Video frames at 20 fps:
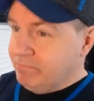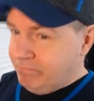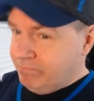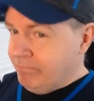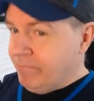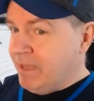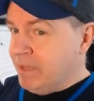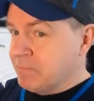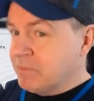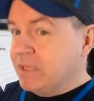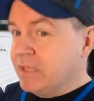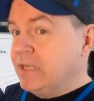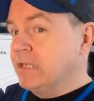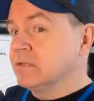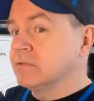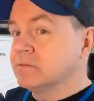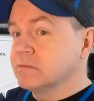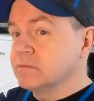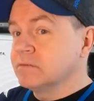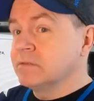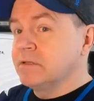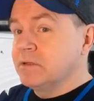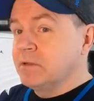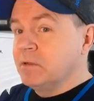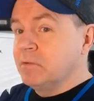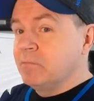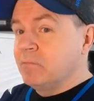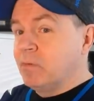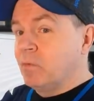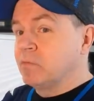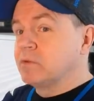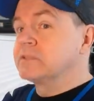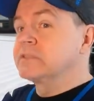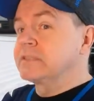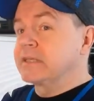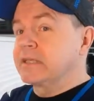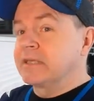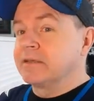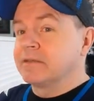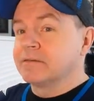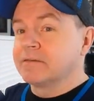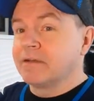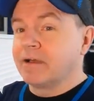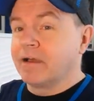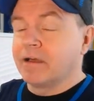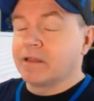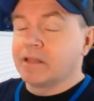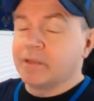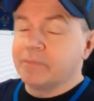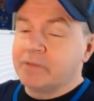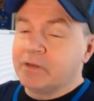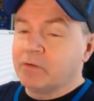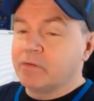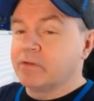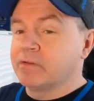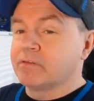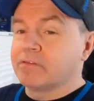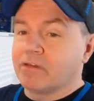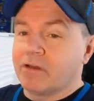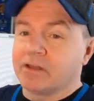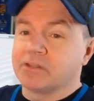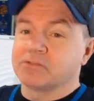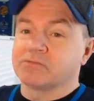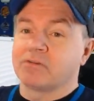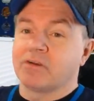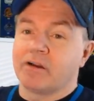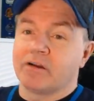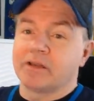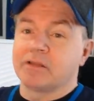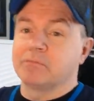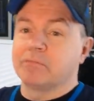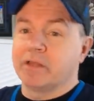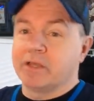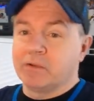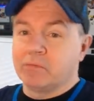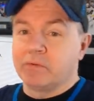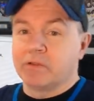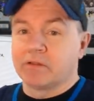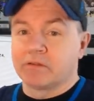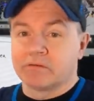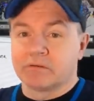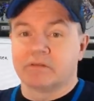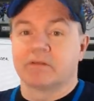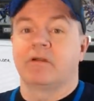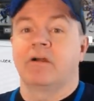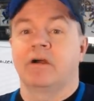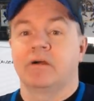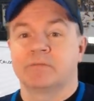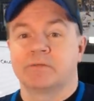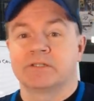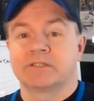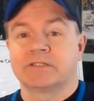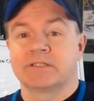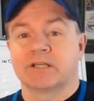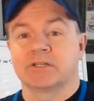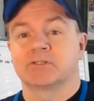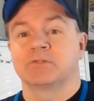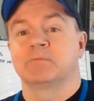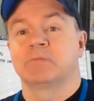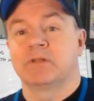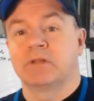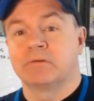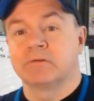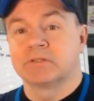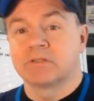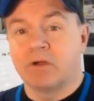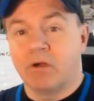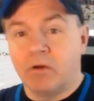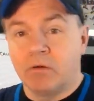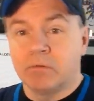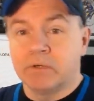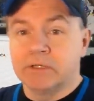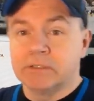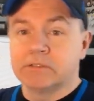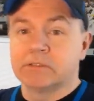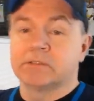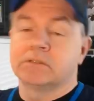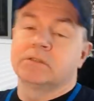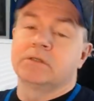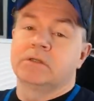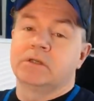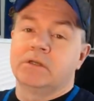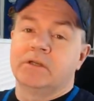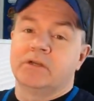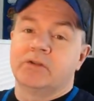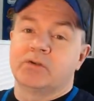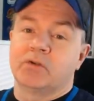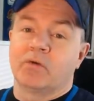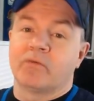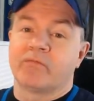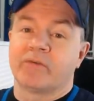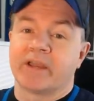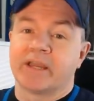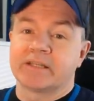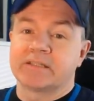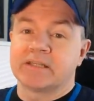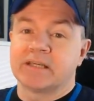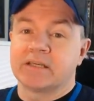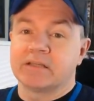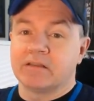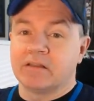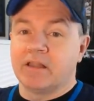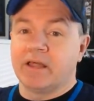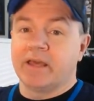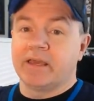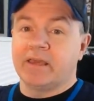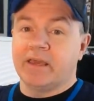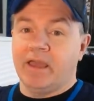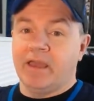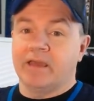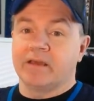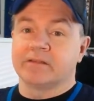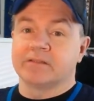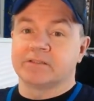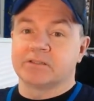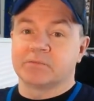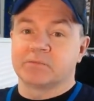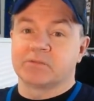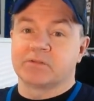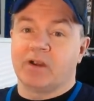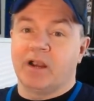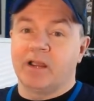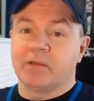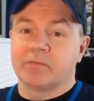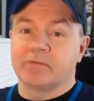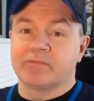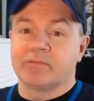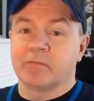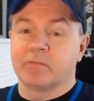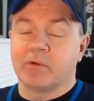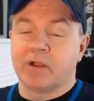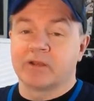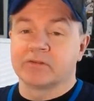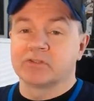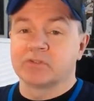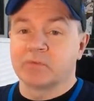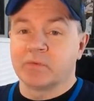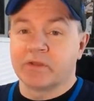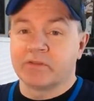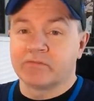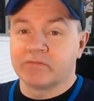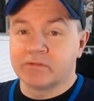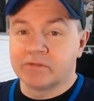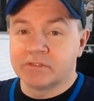Maybe but we'll see. Uh, let me know your thoughts regarding Blake Wheeler in the comments section below as always. Don't forget to hit like and subscribe if you're browsing your way through.